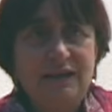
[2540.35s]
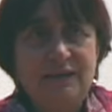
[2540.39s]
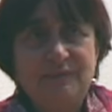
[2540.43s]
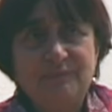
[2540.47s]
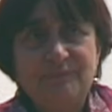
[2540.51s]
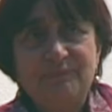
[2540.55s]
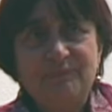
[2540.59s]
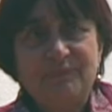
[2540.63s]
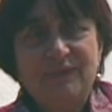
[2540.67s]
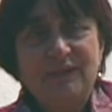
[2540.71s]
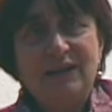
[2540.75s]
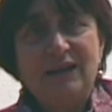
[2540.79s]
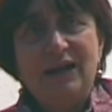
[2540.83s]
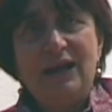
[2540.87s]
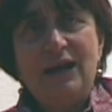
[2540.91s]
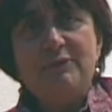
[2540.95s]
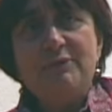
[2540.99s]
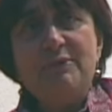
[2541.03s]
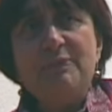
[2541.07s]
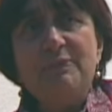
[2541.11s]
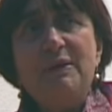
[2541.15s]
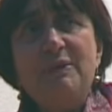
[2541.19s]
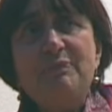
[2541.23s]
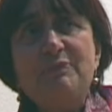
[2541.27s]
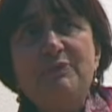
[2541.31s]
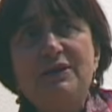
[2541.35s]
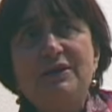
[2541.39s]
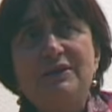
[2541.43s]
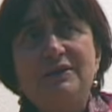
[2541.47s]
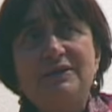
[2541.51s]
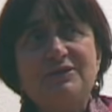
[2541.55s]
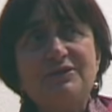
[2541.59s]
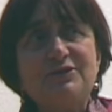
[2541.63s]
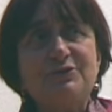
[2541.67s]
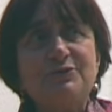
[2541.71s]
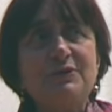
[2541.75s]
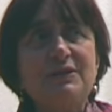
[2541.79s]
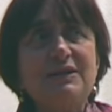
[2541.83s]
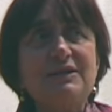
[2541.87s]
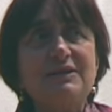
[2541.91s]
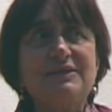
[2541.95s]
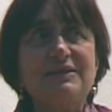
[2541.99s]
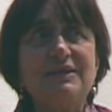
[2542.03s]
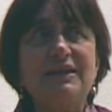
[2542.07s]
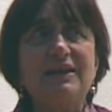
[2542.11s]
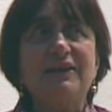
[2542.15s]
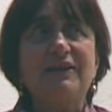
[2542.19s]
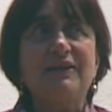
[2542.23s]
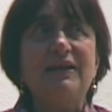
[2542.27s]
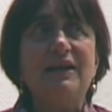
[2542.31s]
And I remember in the street
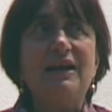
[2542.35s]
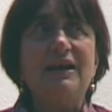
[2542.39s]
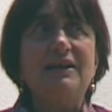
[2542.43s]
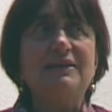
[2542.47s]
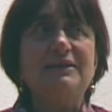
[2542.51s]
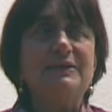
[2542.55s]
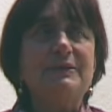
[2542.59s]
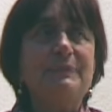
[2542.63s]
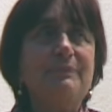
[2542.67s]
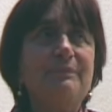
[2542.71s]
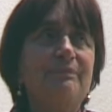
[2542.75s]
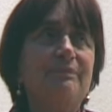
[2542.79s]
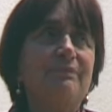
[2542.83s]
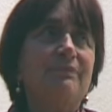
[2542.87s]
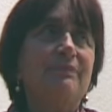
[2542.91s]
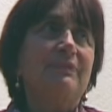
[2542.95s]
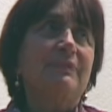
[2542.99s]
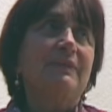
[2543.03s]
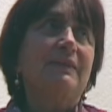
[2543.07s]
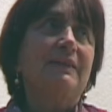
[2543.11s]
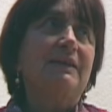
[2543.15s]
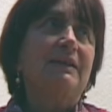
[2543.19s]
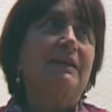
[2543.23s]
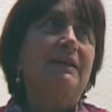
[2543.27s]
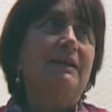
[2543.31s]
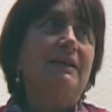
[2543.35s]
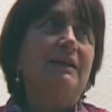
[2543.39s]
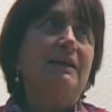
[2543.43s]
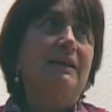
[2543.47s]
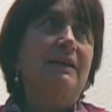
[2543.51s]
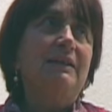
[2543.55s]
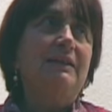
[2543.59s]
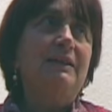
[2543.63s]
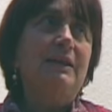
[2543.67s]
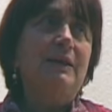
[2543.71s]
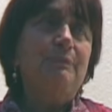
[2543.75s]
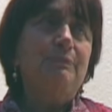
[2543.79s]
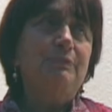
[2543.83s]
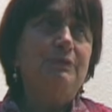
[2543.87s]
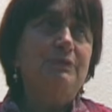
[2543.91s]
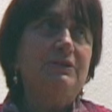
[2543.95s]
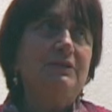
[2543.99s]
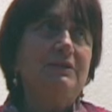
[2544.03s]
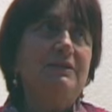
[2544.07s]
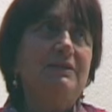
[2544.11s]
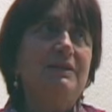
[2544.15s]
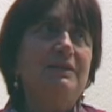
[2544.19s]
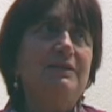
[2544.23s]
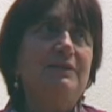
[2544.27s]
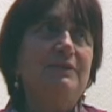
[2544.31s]
seeing that, and I
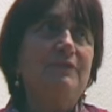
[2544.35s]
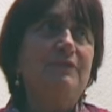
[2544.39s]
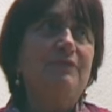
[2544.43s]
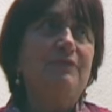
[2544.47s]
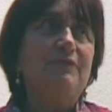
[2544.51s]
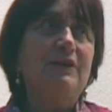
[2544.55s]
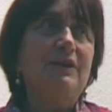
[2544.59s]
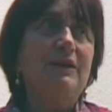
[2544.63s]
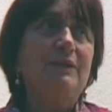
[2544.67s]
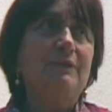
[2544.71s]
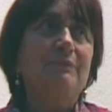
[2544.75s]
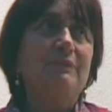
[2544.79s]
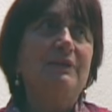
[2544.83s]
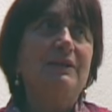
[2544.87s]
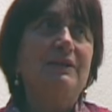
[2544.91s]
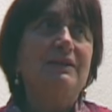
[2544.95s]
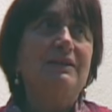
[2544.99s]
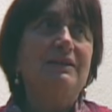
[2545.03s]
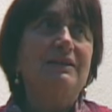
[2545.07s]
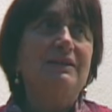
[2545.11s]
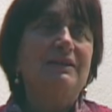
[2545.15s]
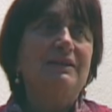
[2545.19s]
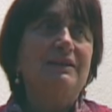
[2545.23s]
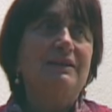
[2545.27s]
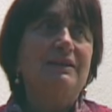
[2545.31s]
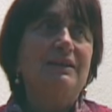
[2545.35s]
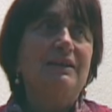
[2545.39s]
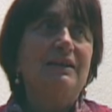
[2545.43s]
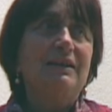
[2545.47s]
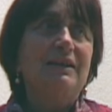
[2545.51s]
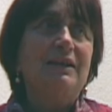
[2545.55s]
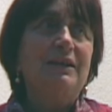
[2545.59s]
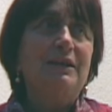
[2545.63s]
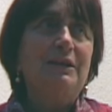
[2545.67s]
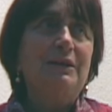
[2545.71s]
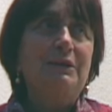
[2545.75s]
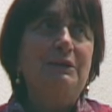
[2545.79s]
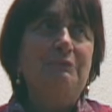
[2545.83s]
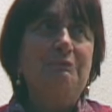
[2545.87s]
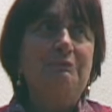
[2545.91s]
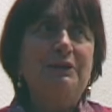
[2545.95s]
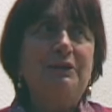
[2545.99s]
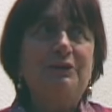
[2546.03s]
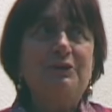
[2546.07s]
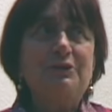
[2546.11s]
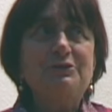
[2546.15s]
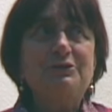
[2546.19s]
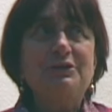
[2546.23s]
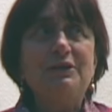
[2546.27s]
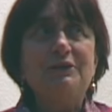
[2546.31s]
put it in the film,
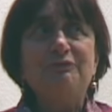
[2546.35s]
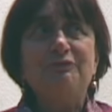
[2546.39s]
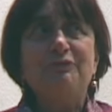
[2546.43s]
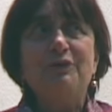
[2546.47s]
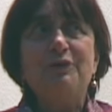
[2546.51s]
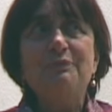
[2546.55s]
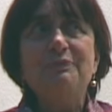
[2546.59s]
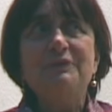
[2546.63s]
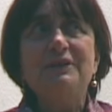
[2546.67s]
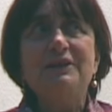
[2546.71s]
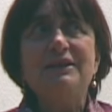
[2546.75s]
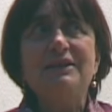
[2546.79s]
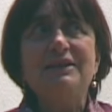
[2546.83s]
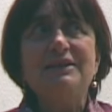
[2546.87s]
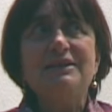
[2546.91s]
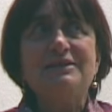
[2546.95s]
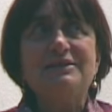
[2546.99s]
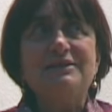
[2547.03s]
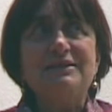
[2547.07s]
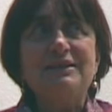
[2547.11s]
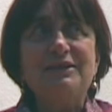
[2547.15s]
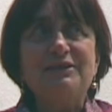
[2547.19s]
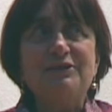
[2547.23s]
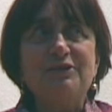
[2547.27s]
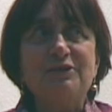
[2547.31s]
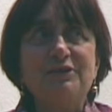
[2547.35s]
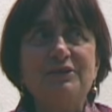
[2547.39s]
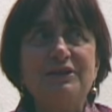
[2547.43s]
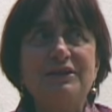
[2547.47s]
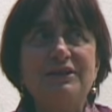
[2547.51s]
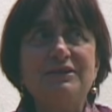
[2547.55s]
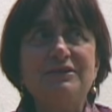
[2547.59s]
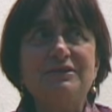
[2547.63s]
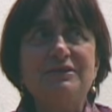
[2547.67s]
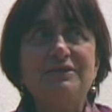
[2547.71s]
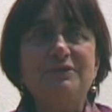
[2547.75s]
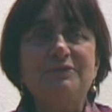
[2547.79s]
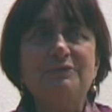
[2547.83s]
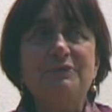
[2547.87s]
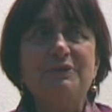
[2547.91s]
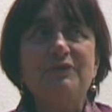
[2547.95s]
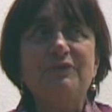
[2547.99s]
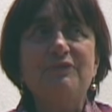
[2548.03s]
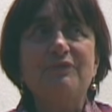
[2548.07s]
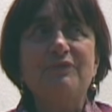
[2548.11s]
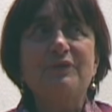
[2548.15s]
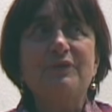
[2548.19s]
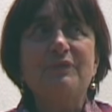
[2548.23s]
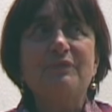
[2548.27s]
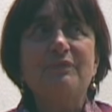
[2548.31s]
because for me it's in relation with